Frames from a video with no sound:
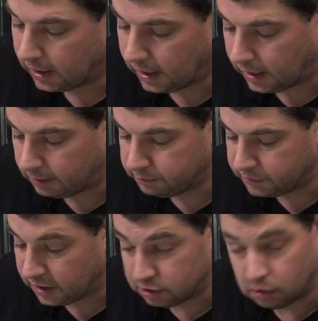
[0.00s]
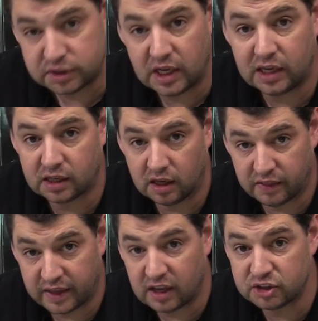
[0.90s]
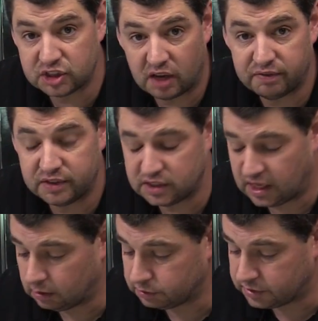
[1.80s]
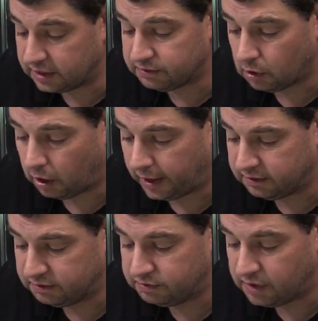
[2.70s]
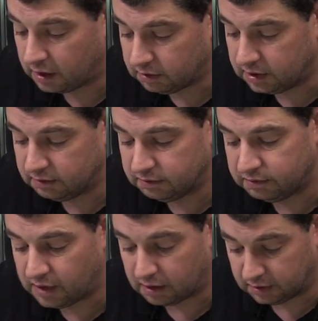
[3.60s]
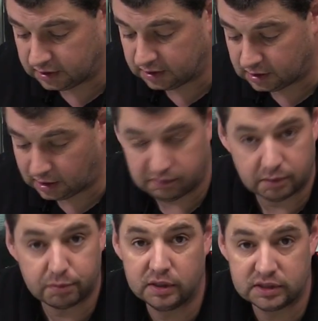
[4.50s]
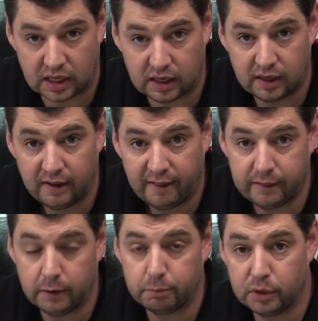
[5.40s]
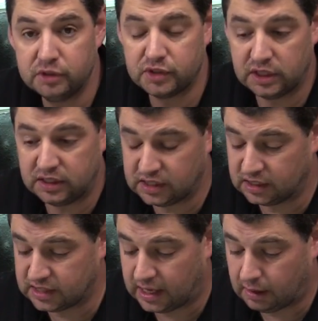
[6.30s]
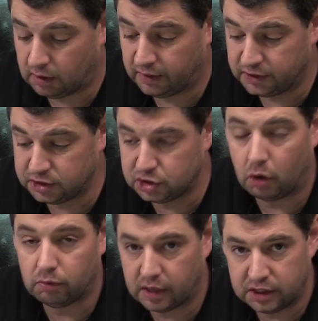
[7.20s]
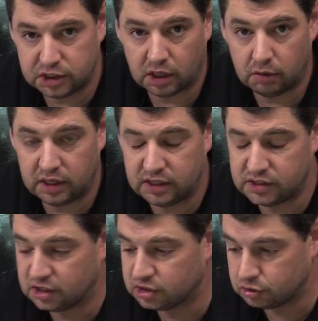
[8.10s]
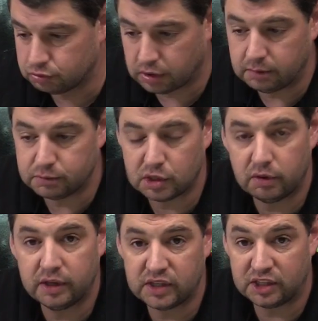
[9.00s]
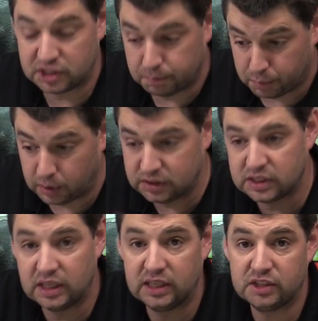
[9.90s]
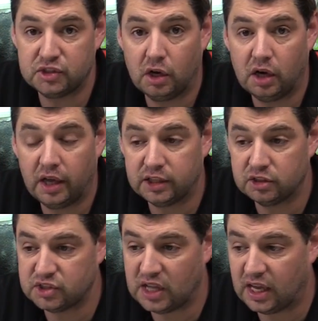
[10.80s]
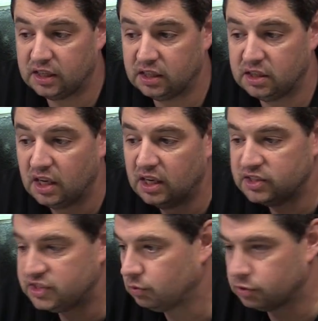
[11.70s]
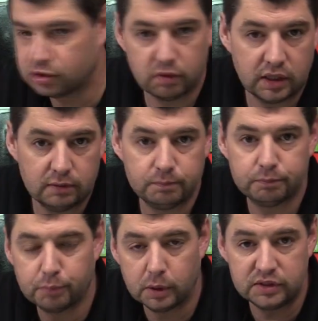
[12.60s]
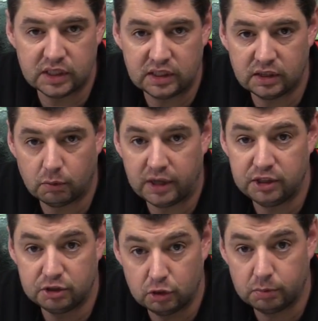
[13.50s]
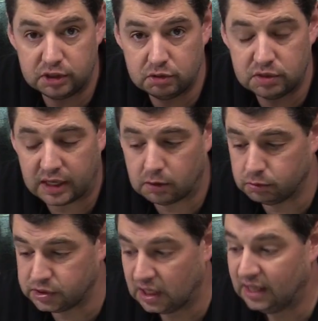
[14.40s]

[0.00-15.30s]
Um, they're not delicate, they are as tough as nails. They've got a very, very clever printer that prints these things out, and the dot ratio is extreme. So it's actually printed, it's not like your standard silkscreen printing the way you'd normally do decals.